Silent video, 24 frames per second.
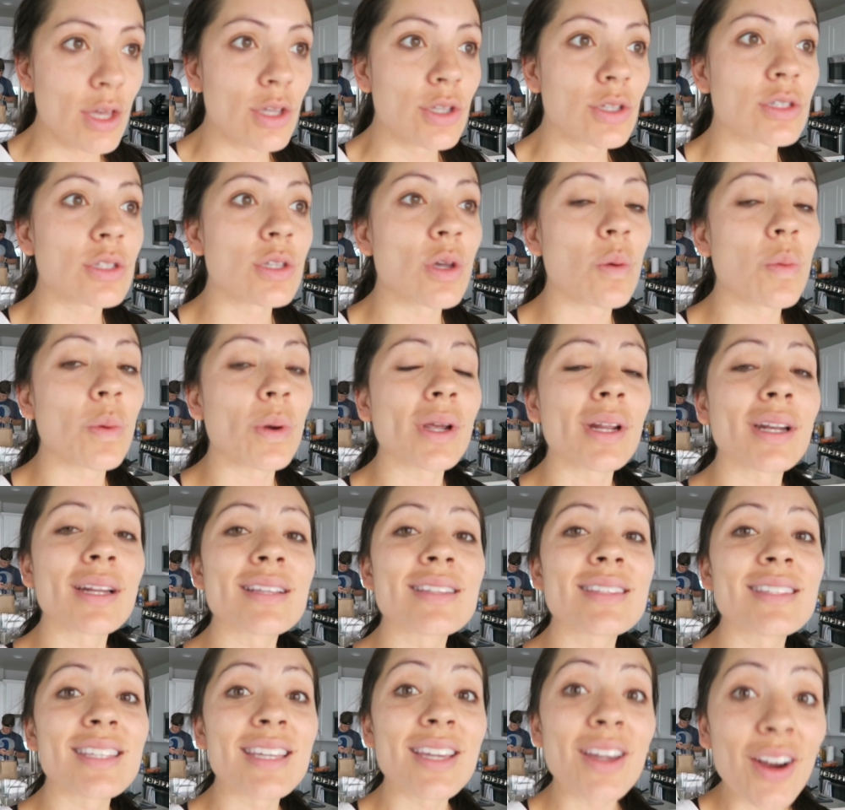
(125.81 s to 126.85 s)
So we're gonna
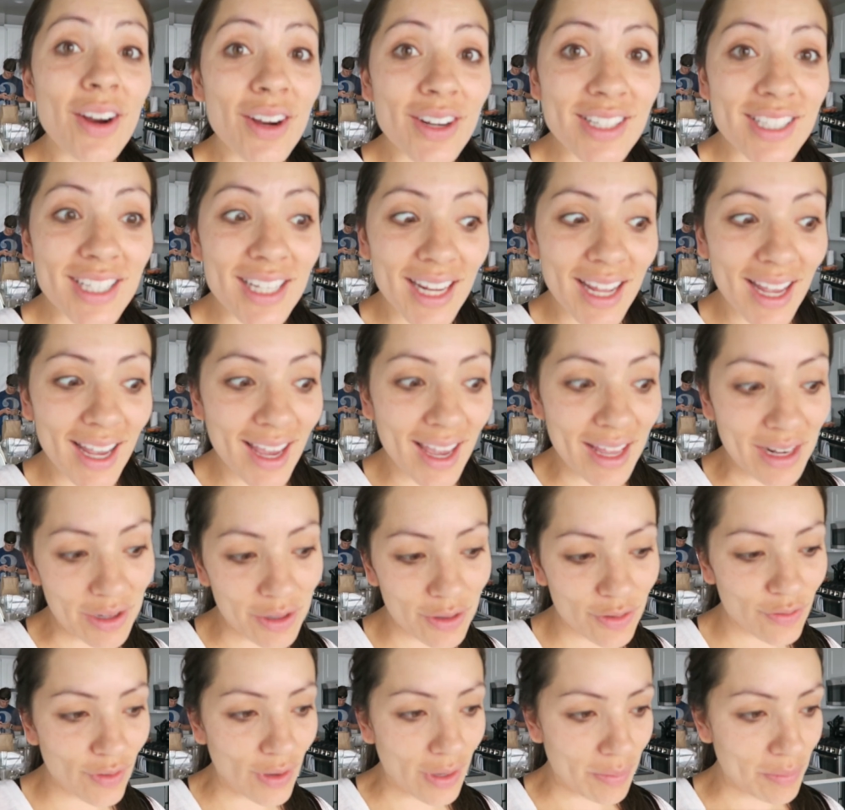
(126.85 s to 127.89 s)
see her today and
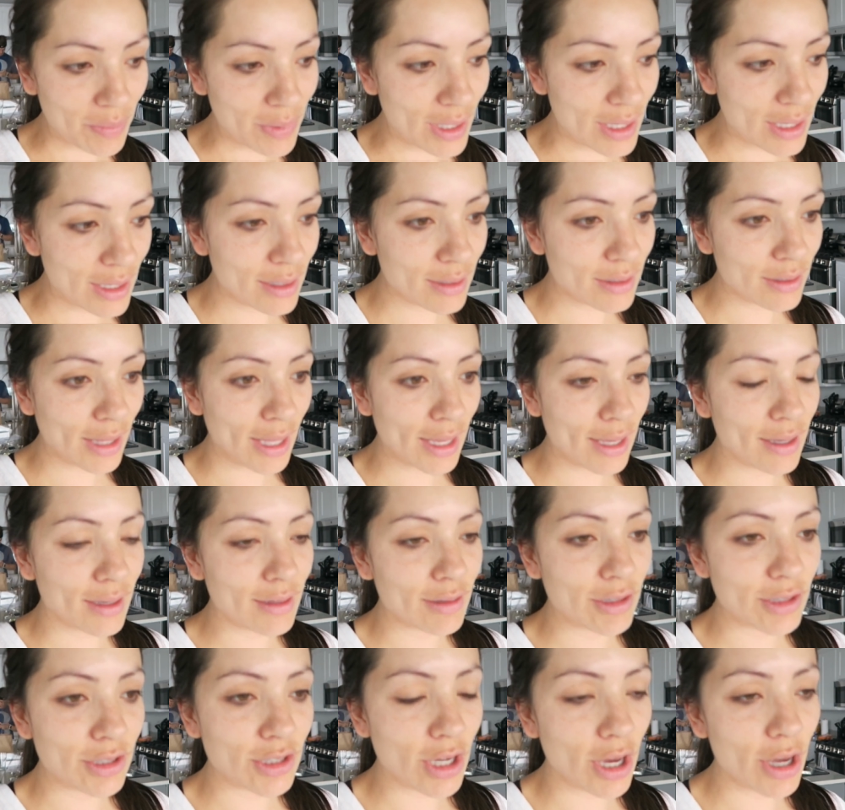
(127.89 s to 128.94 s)
her family, like
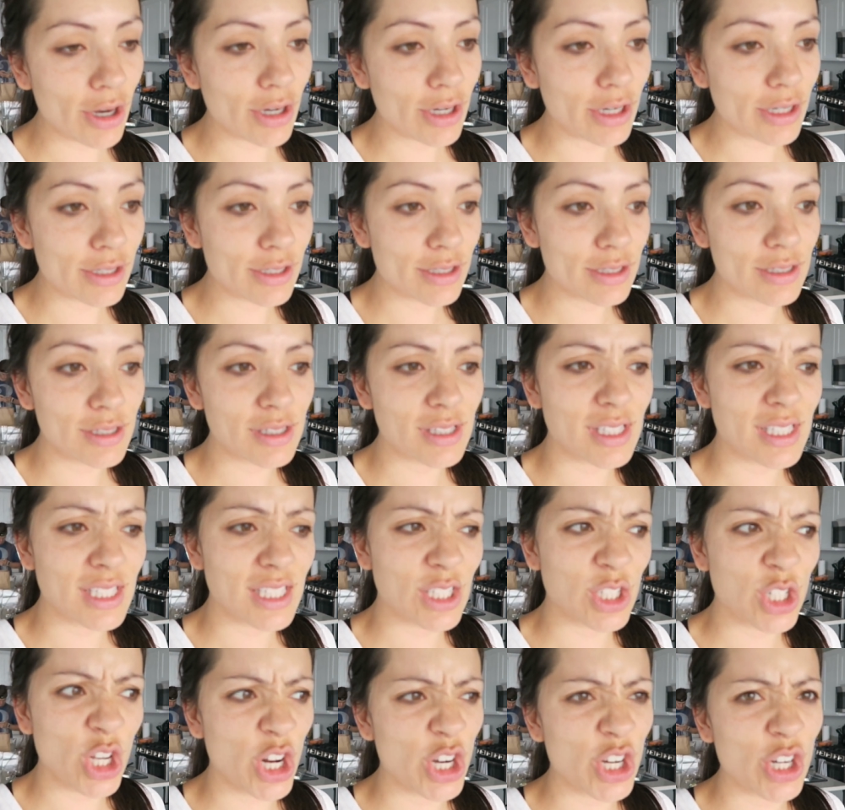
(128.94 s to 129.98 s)
her daughter's
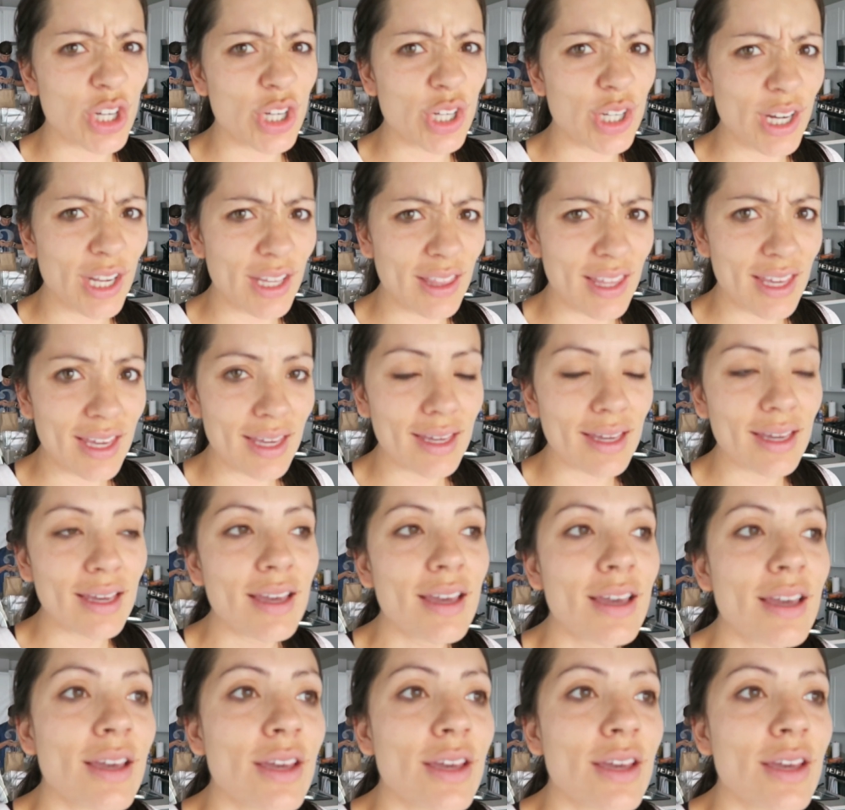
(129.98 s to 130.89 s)
daughter, I think.